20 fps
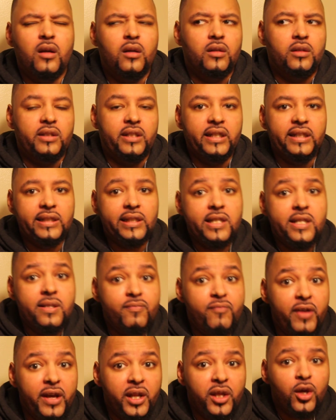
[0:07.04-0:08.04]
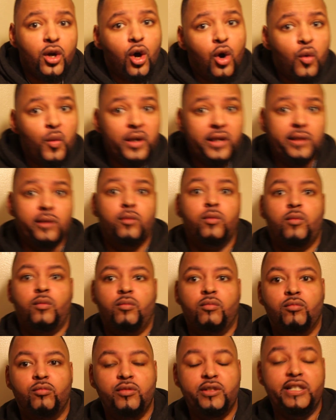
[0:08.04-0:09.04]
This video is
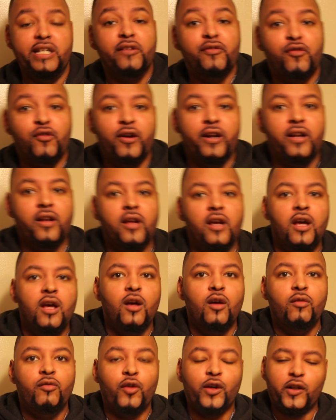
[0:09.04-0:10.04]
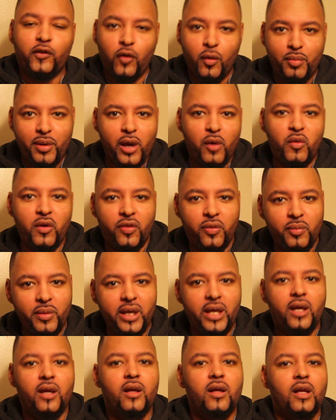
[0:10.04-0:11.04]
different. First of all, bear with
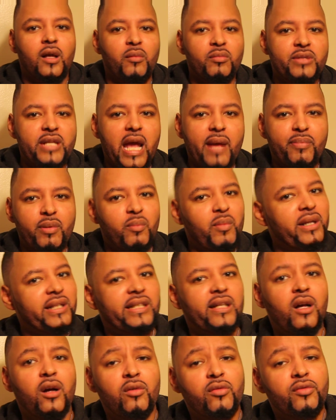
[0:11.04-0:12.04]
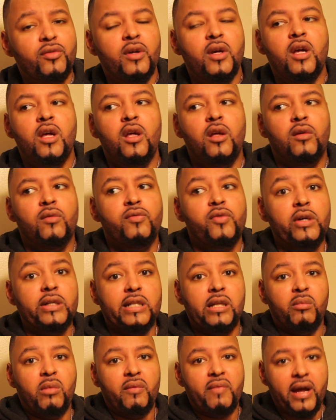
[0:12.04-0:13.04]
me. I'm taping myself. First
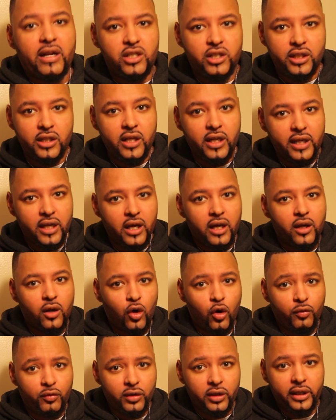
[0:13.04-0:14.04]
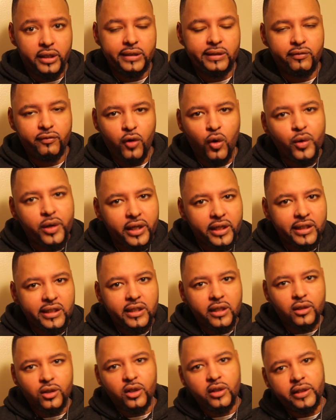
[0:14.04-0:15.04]
time I've actually done that. Hopefully it's focused
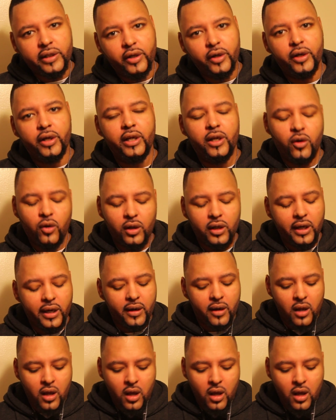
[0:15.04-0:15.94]
and looks good and all that.